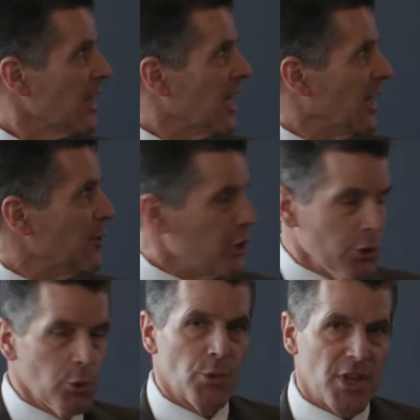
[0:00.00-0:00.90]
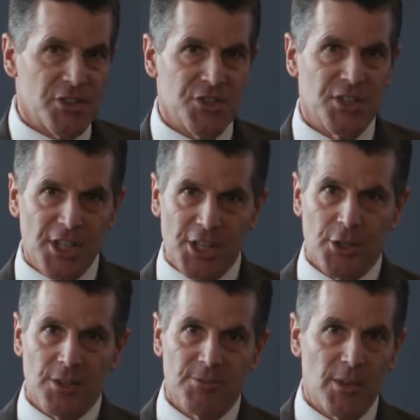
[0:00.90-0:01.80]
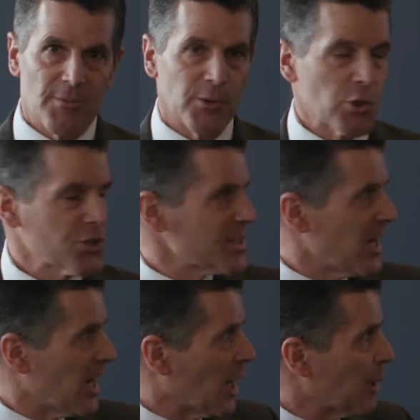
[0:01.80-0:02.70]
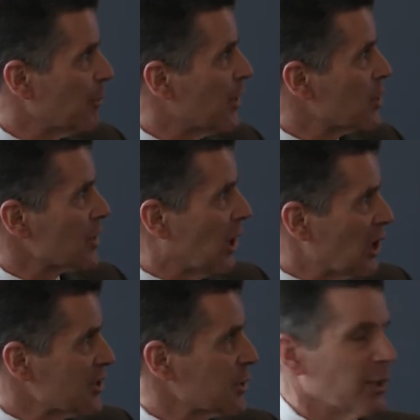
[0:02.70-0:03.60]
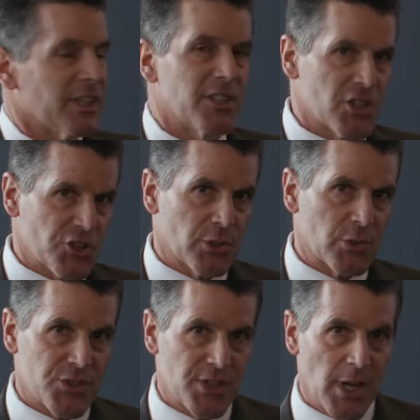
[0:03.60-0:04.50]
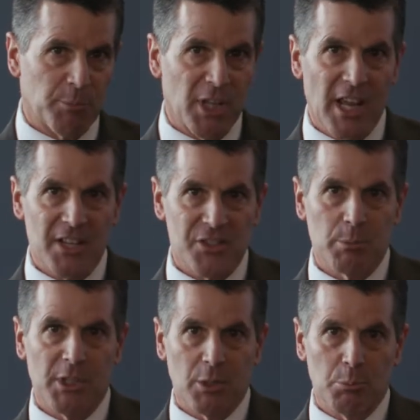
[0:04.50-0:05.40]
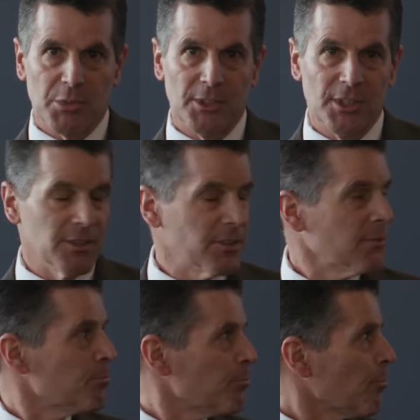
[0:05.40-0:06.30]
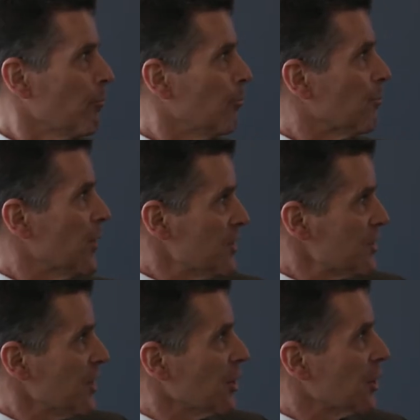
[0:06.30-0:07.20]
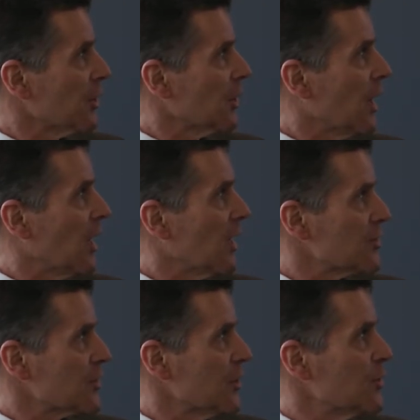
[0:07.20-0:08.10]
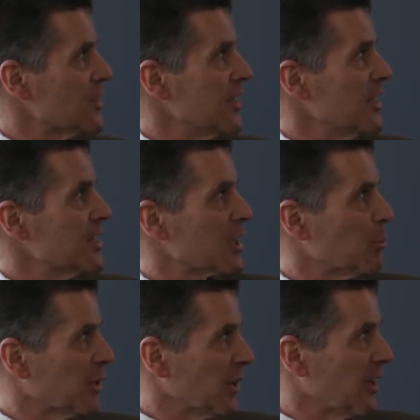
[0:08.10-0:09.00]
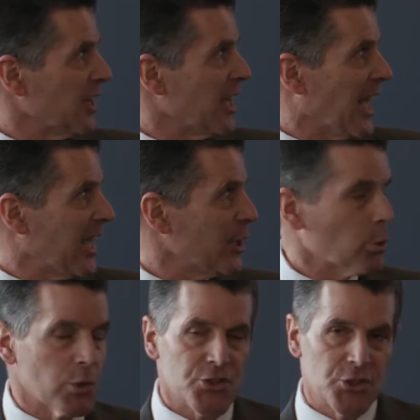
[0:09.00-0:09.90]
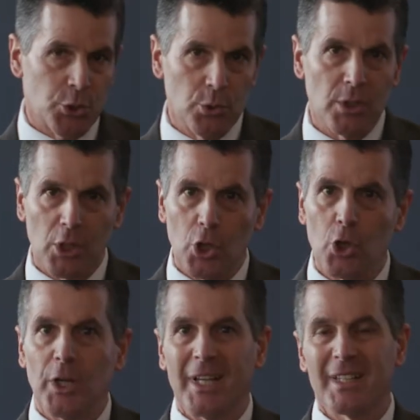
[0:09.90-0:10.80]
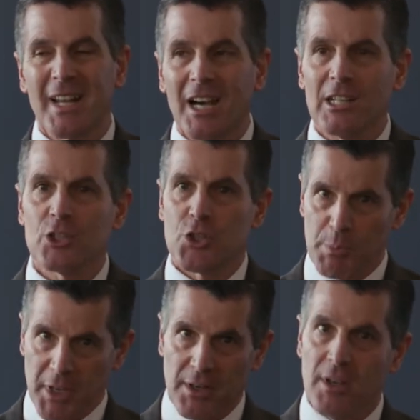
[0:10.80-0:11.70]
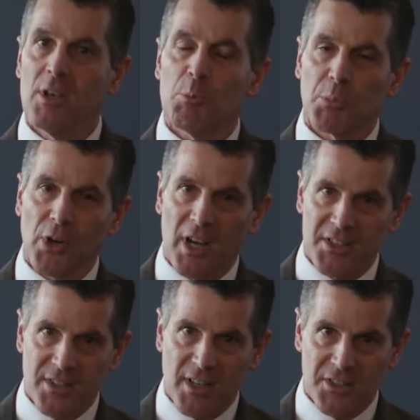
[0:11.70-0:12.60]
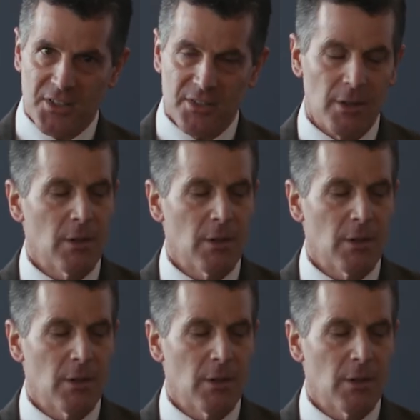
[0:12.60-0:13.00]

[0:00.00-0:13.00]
and new this year, for the first time, there's also an additional step that has to be completed. This year, students need to complete the annual student loan acknowledgement process.